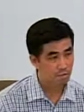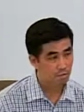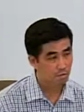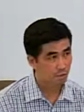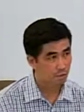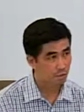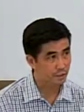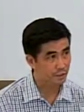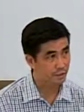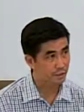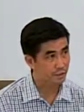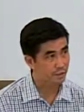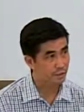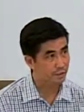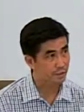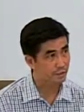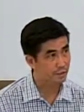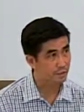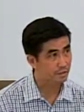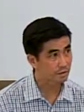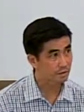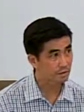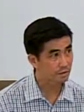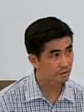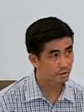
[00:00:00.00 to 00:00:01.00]
reason to,
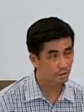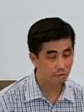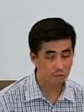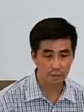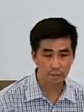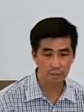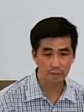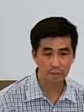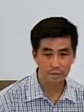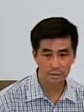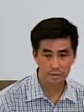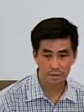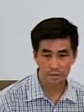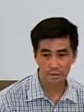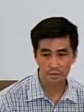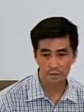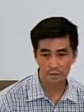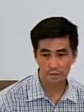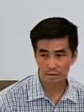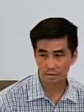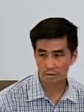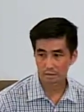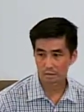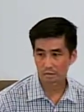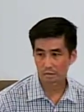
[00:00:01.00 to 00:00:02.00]
to order
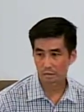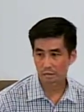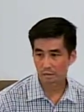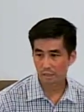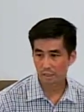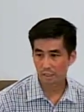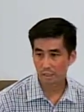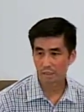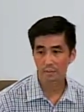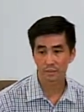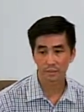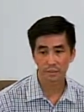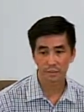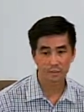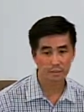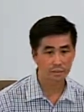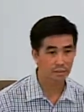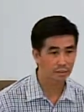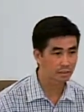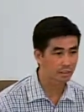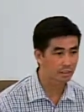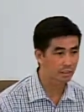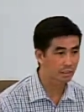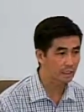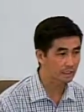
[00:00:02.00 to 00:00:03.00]
other,
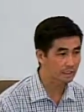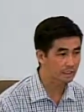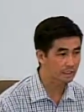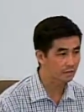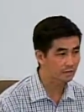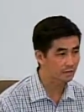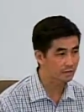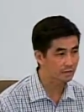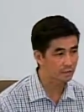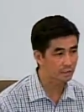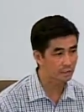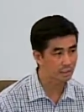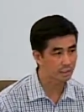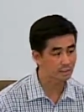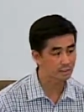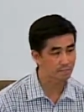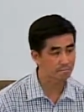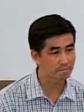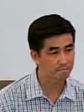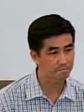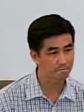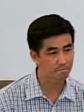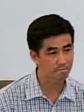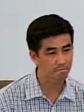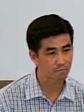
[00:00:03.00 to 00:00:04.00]
other kinds of
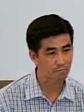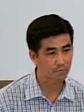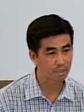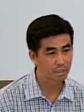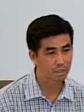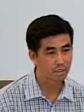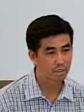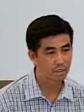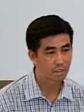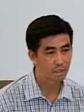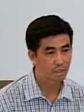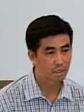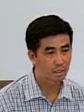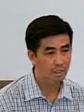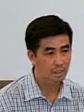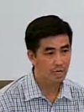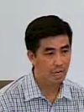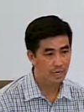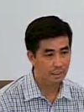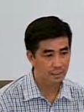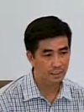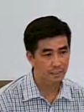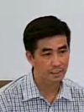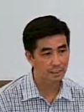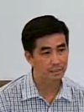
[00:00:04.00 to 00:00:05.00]
um,
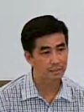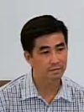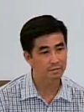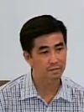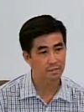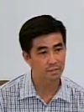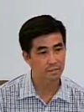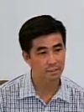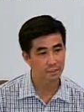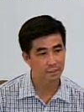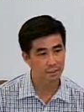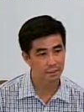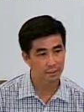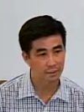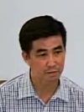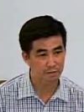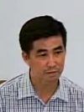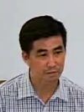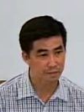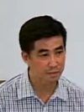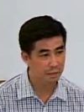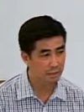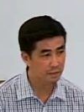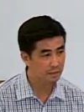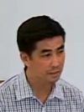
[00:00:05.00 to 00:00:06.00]
cognitive and
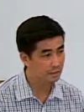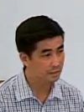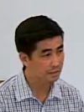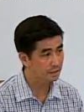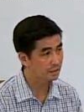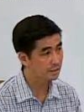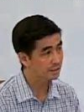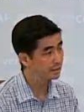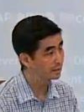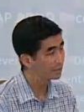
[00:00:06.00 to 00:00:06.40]
achievement tests.